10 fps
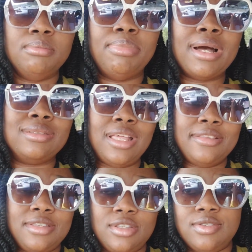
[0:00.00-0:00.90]

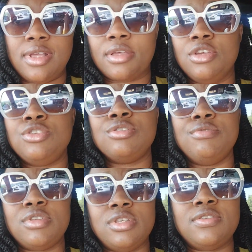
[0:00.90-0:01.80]
backdate it, like issue
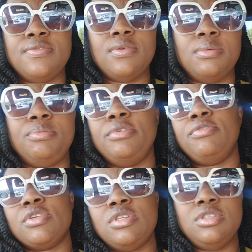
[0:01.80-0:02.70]
receipts for
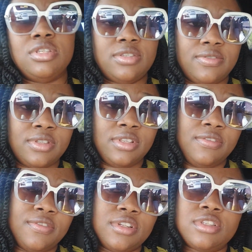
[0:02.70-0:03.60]
previously
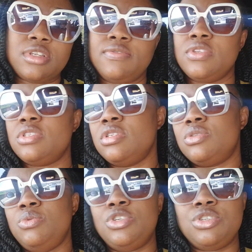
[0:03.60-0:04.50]
delivered
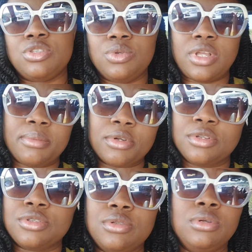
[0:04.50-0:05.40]
services, which is what I'm going
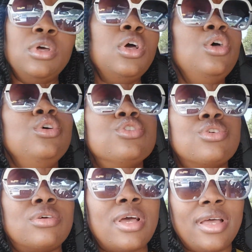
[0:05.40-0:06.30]
to do.
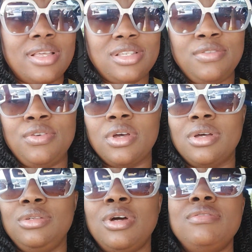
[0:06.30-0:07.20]
So guys, if you
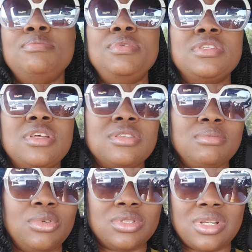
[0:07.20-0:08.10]
have a business
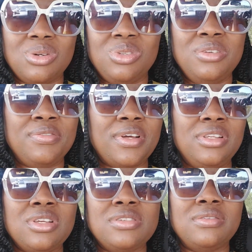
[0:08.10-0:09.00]
in Malta, or in fact,
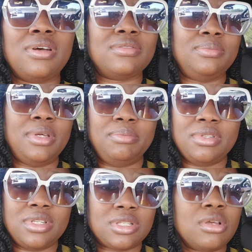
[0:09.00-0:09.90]
it doesn't even have to be a
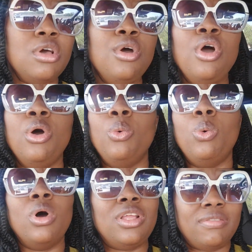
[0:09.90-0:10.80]
business,
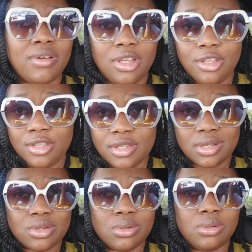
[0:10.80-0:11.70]
whatever it is
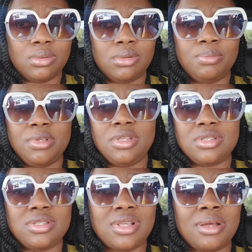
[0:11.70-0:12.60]
at all,
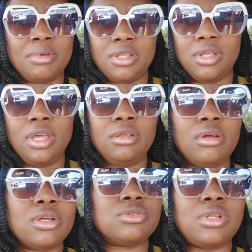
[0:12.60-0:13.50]
please, I mean,
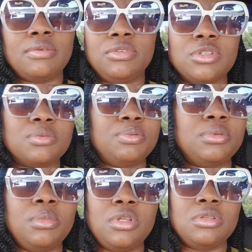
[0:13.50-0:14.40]
ignorance would have just
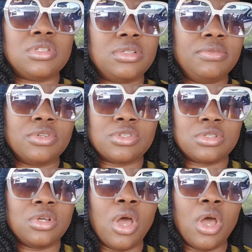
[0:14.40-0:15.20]
put me in serious